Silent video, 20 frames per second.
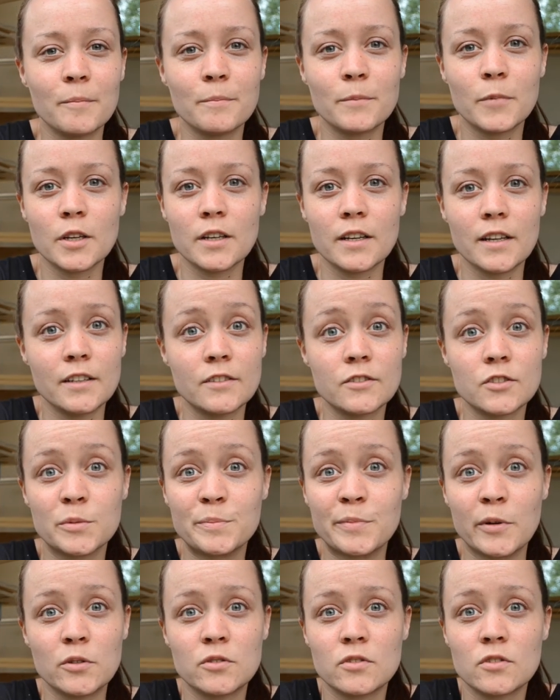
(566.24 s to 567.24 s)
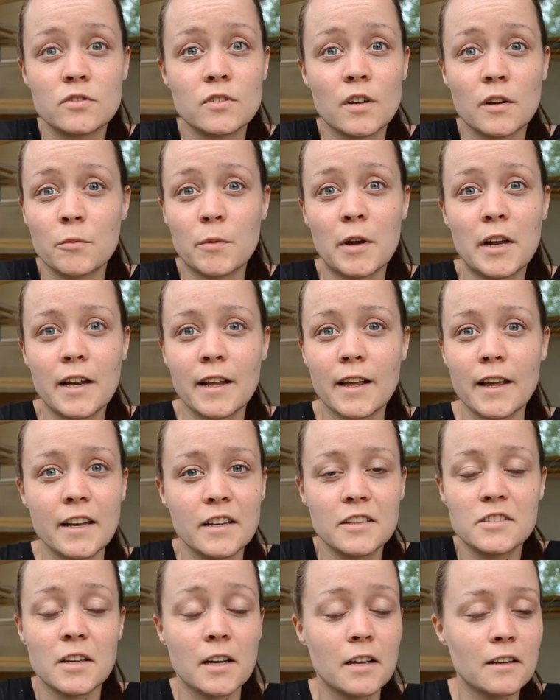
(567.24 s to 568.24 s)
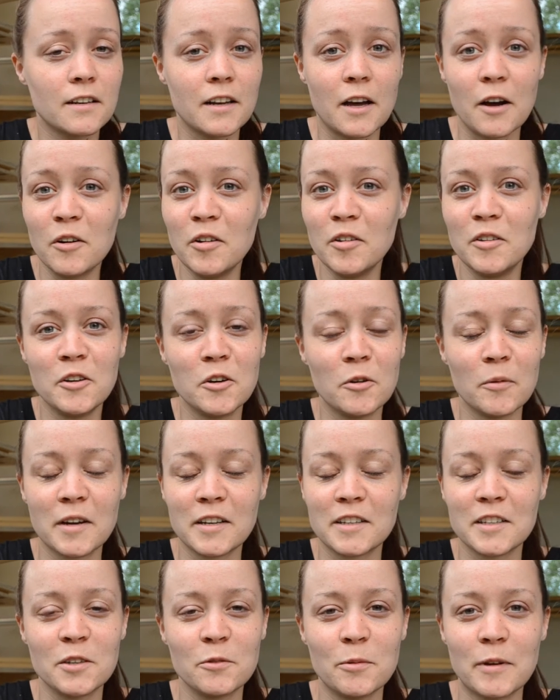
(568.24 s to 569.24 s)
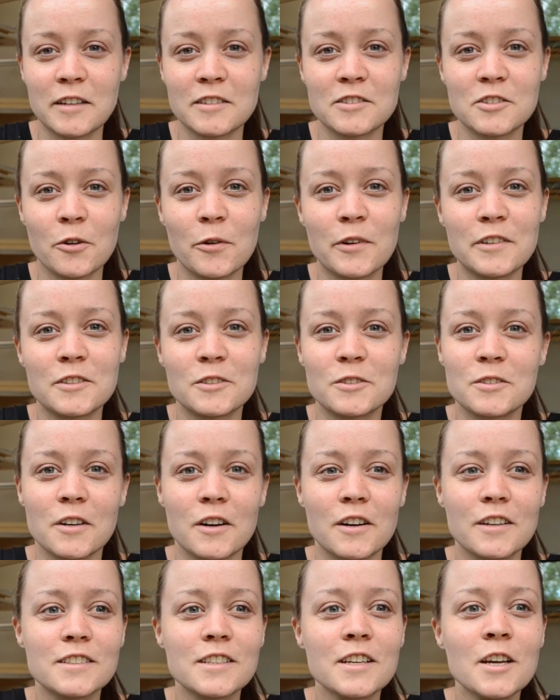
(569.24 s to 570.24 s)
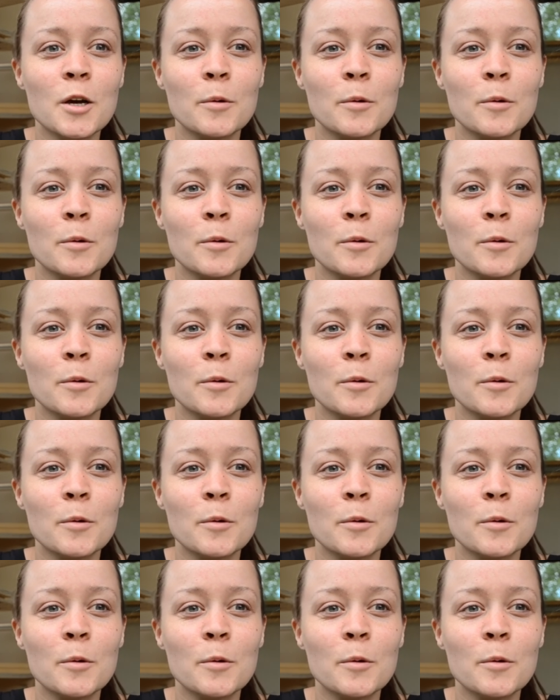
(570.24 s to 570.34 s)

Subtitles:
But it's supposed to start raining any second now, no idea when it's going to start,